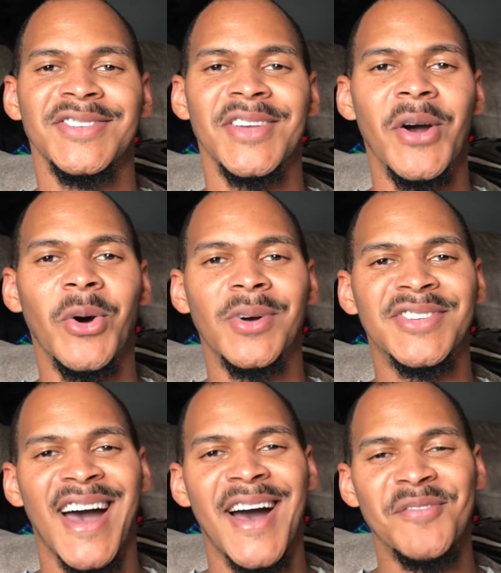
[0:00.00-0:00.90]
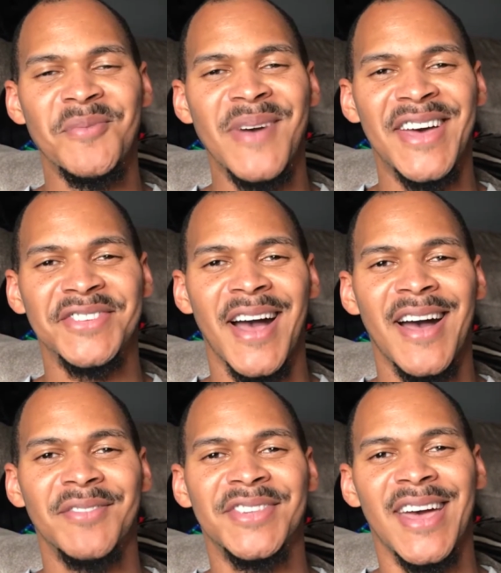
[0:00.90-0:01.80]
Yo, it's I from Ask
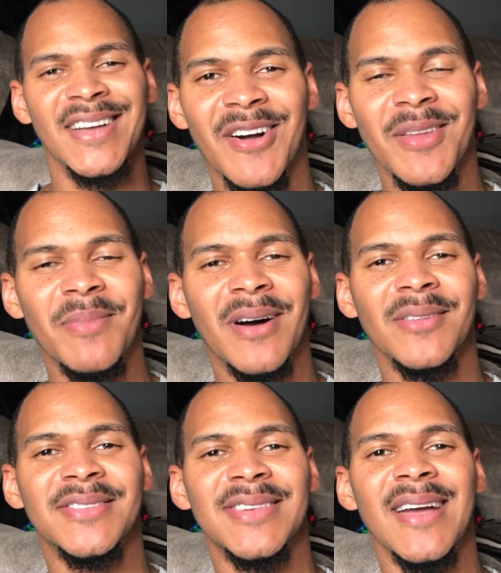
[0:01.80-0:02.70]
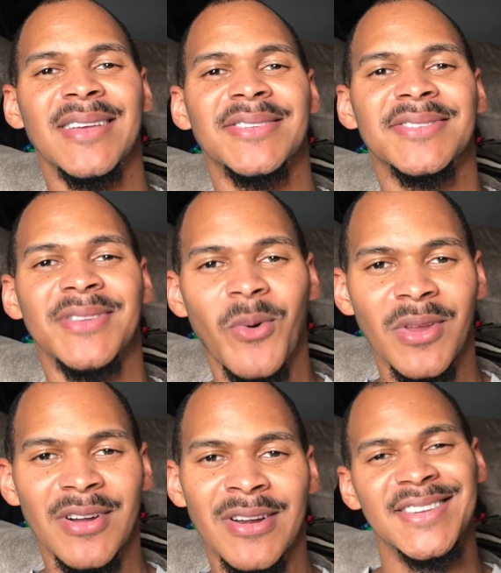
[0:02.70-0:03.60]
I Tech, all about tech and
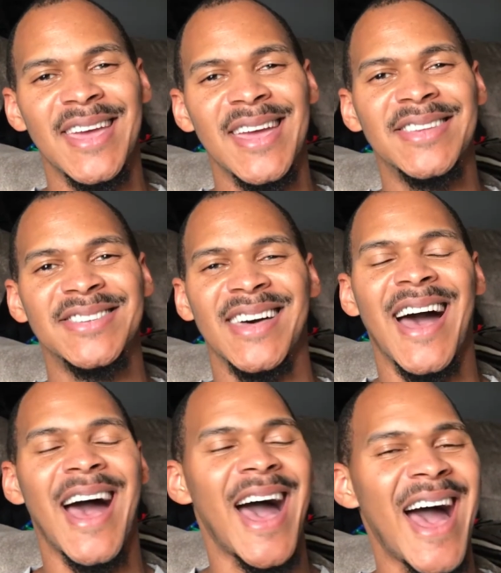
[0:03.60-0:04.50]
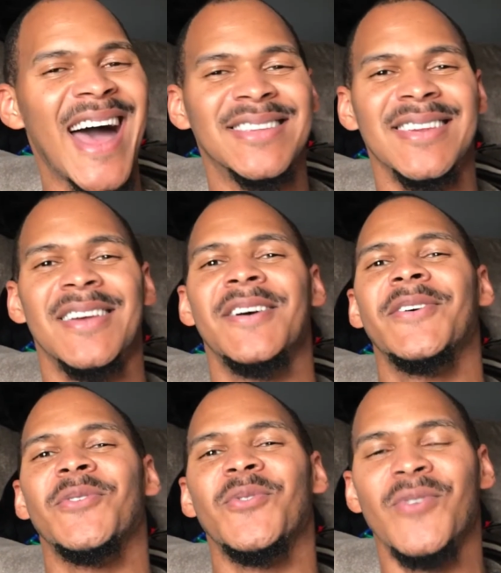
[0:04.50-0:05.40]
solar. Today is a hot,
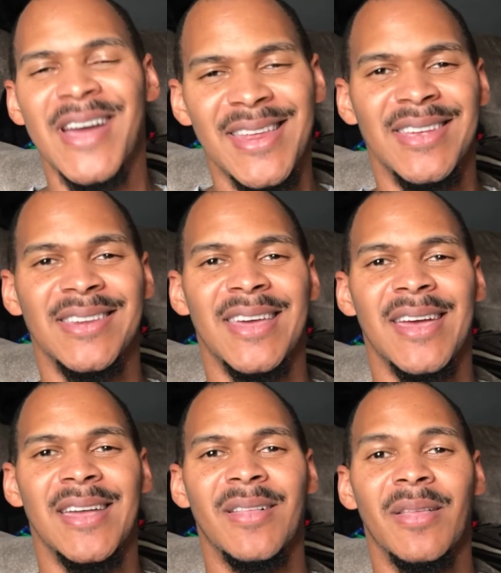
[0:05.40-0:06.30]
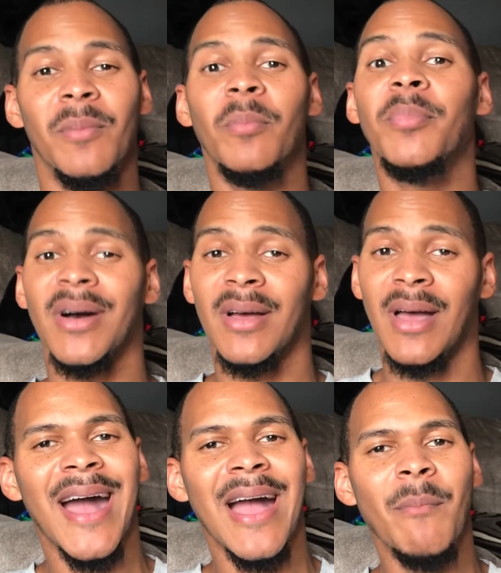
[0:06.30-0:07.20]
rainy day,
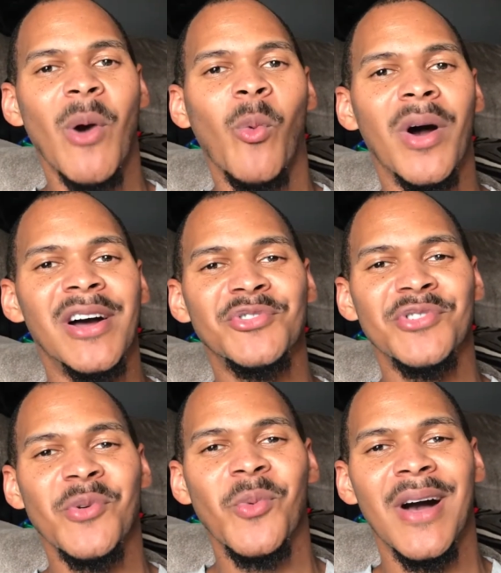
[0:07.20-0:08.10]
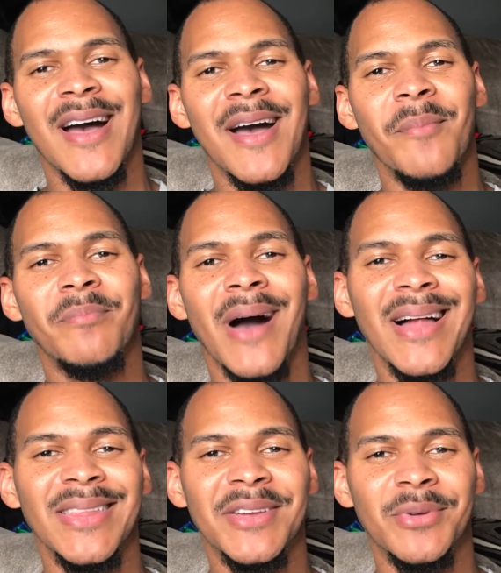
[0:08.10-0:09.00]
but I got my 100 watt
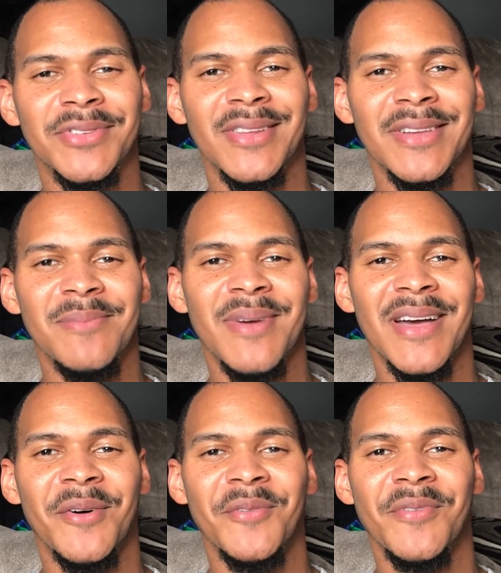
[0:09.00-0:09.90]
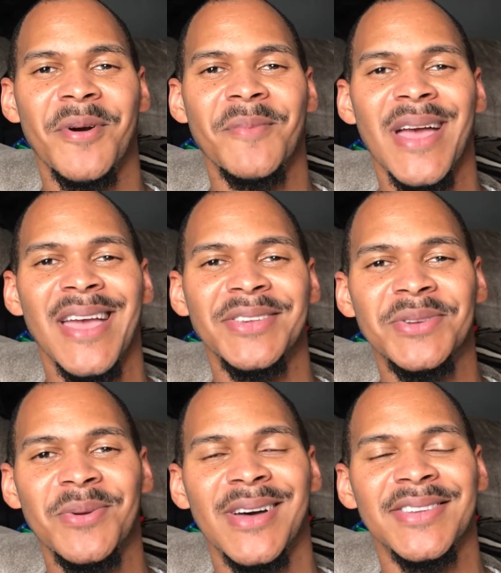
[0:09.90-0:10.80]
polycrystalline panel from
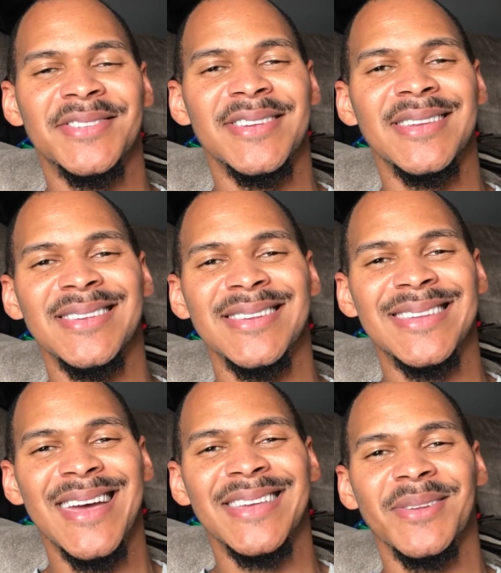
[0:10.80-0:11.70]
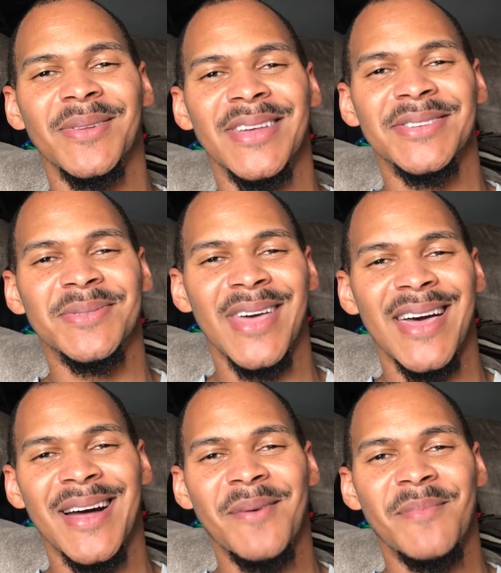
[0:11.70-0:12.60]
HQST today, so let's do
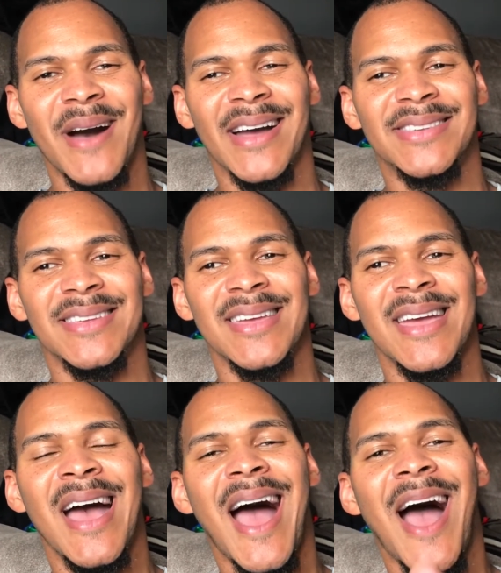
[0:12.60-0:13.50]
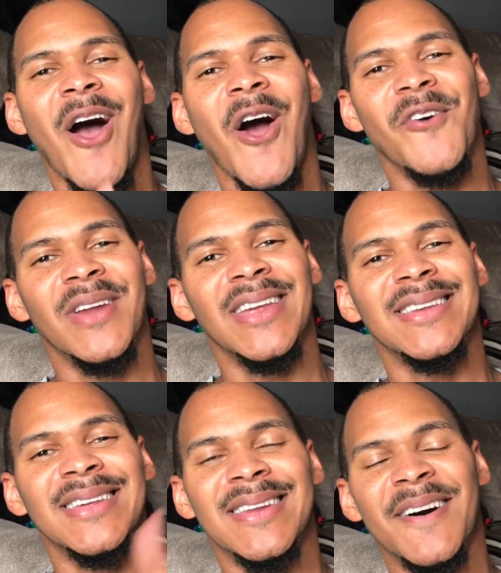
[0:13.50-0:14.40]
that unboxing. I already
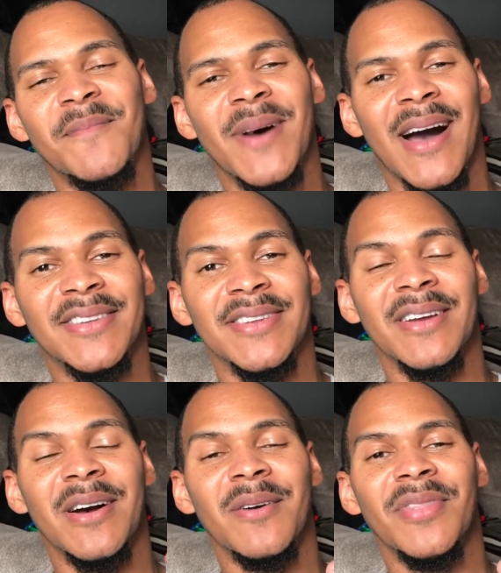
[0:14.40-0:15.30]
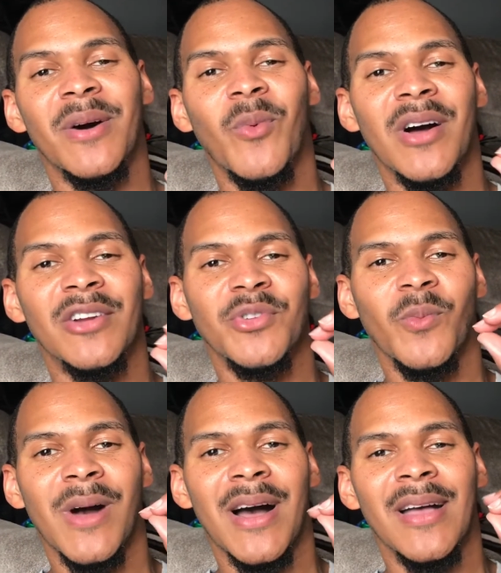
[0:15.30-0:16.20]
did an unboxing of the
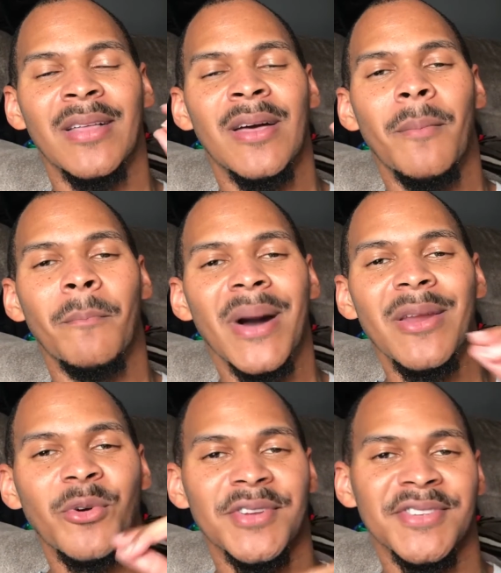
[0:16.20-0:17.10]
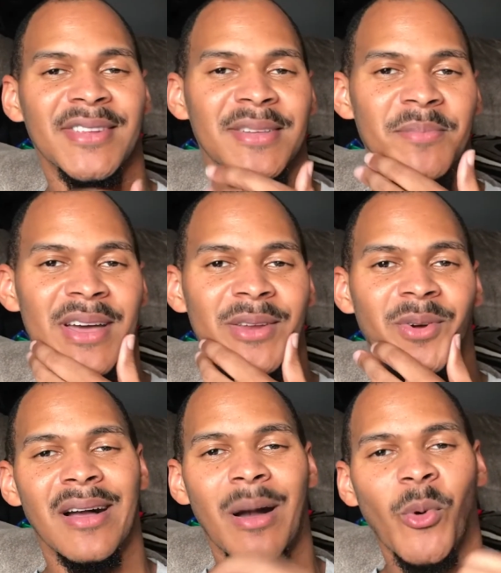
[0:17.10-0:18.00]
100 watt monocrystalline
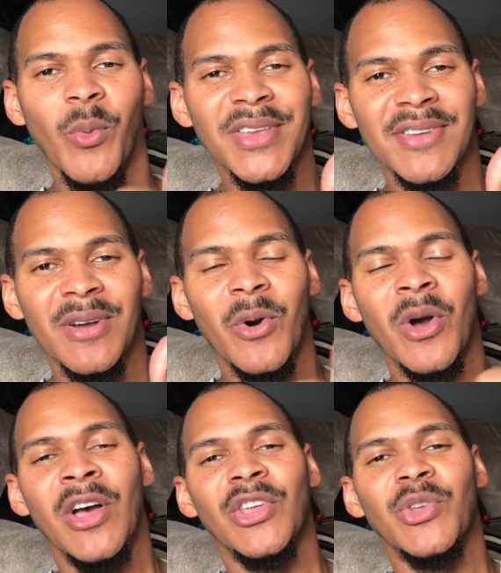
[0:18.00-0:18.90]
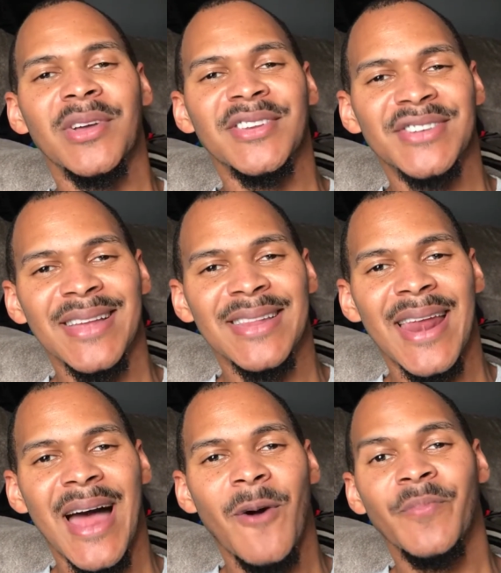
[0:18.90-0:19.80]
panel a couple weeks ago. You can check
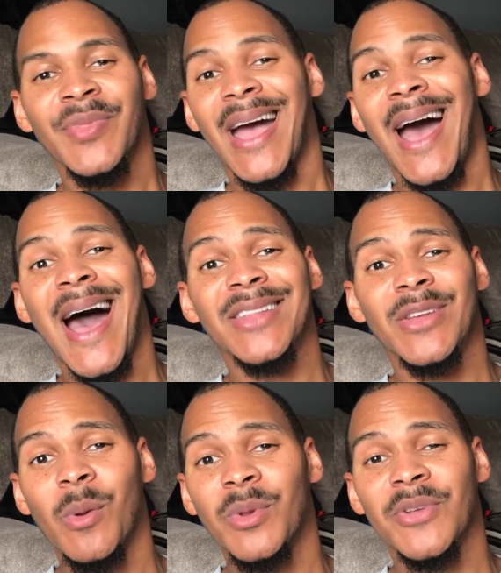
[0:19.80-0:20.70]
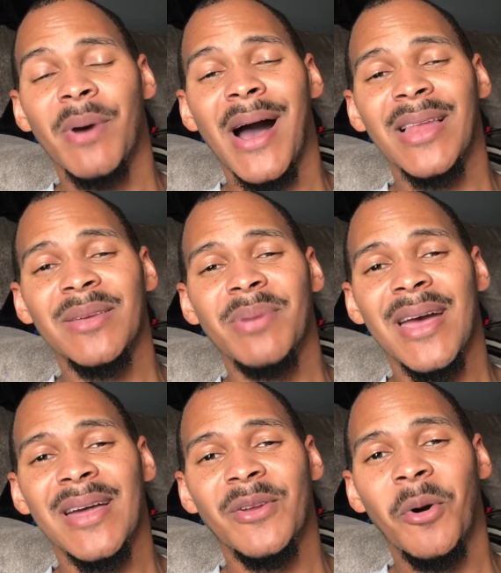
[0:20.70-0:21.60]
that out. I thought it was a poly
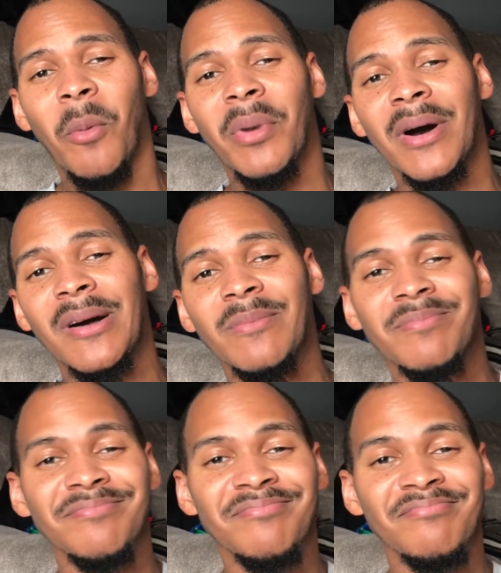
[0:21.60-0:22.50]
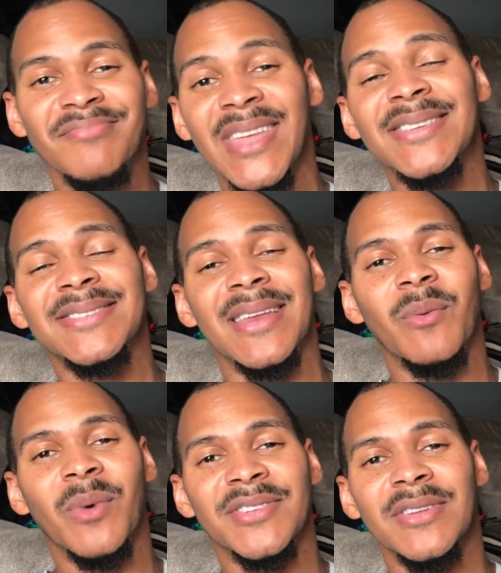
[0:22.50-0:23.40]
panel, but they said
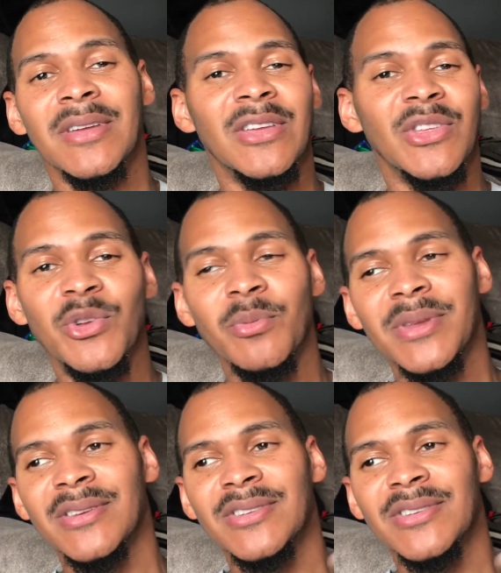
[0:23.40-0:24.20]
it wasn't. You be the